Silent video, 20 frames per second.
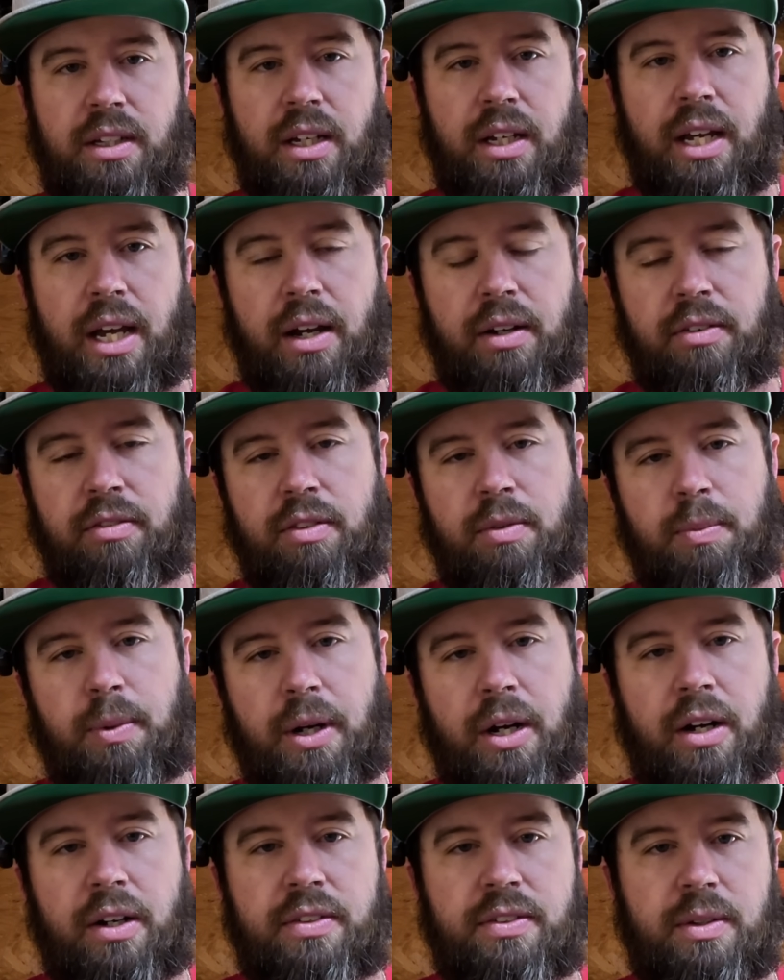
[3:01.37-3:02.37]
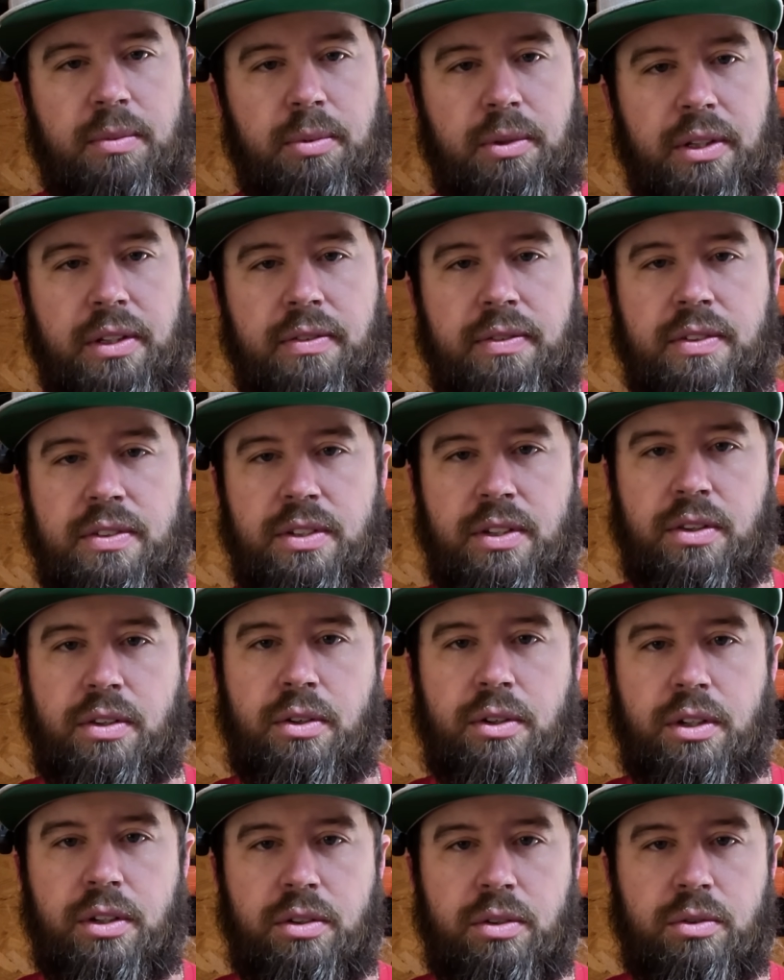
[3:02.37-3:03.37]
out of the box, I believe it's a
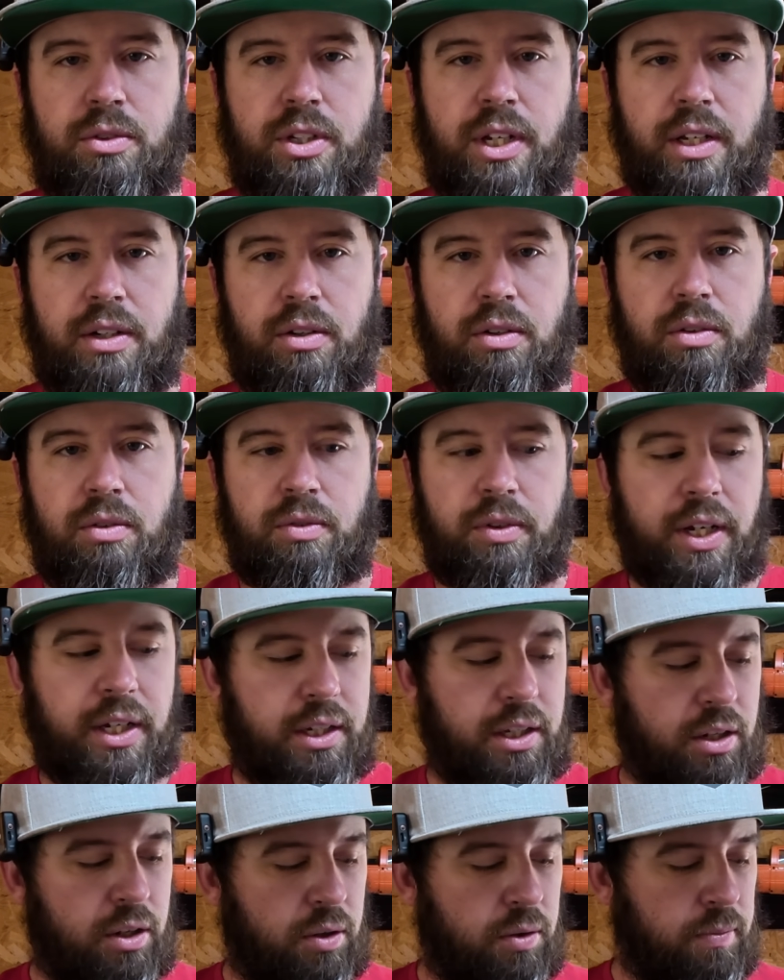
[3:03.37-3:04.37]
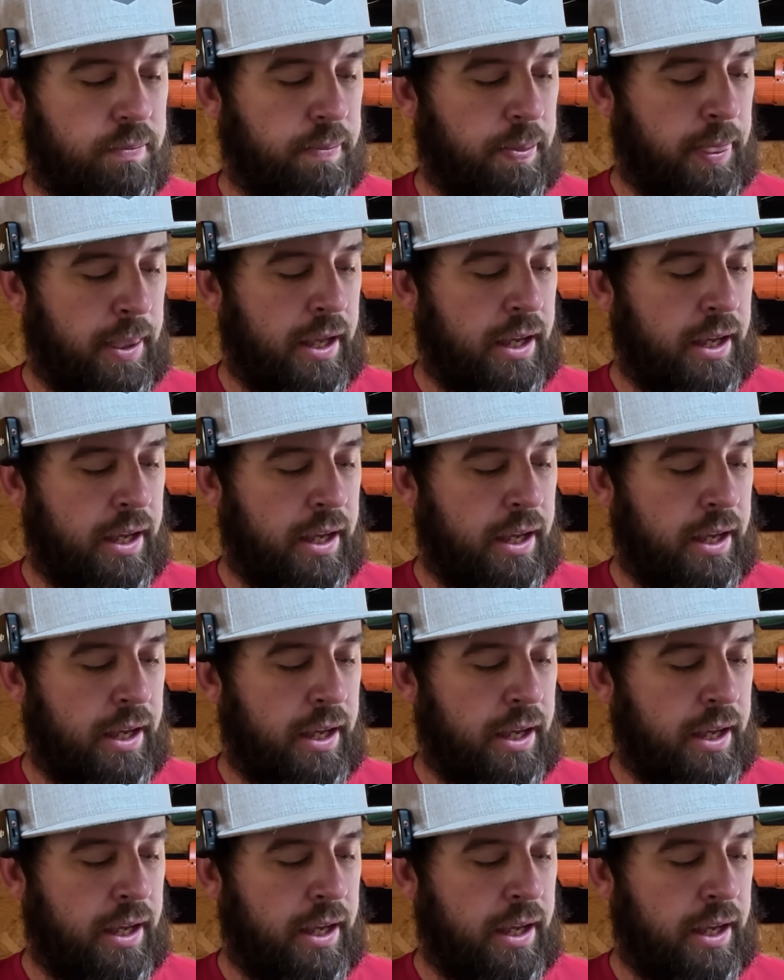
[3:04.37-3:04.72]
32-channel radio.